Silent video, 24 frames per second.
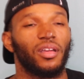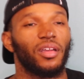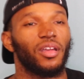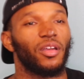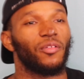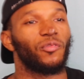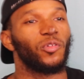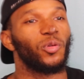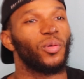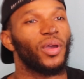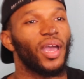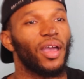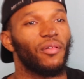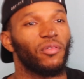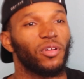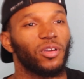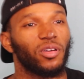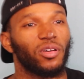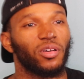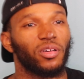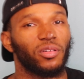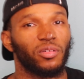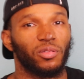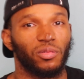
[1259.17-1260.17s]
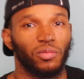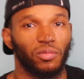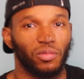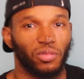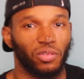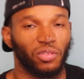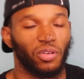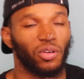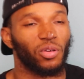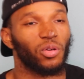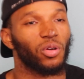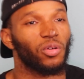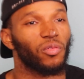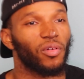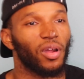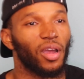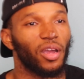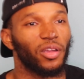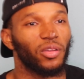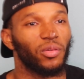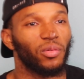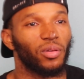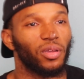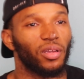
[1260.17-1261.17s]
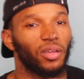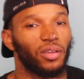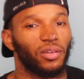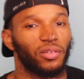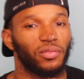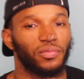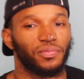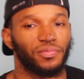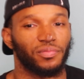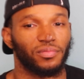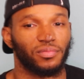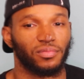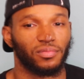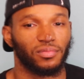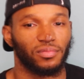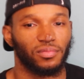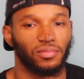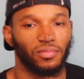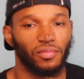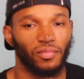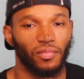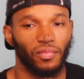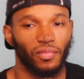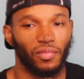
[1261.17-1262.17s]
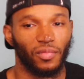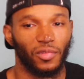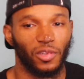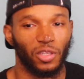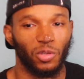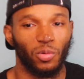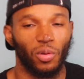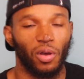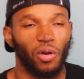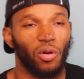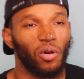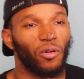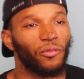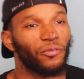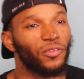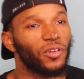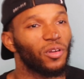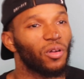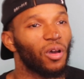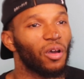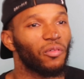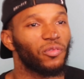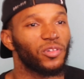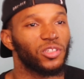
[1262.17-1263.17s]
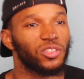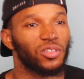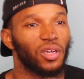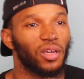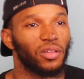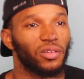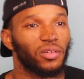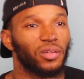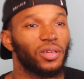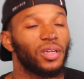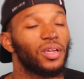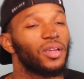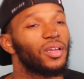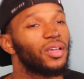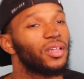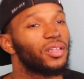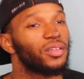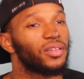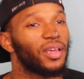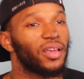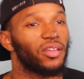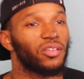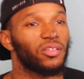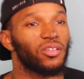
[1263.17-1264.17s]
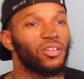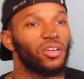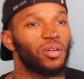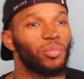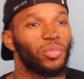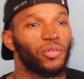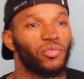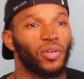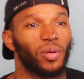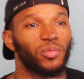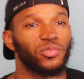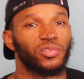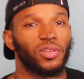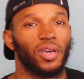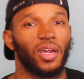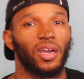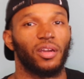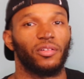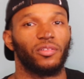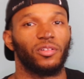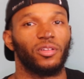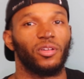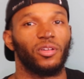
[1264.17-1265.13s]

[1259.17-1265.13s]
if you have a good circle around you and you all feed off each other, that's good. But if I'm trying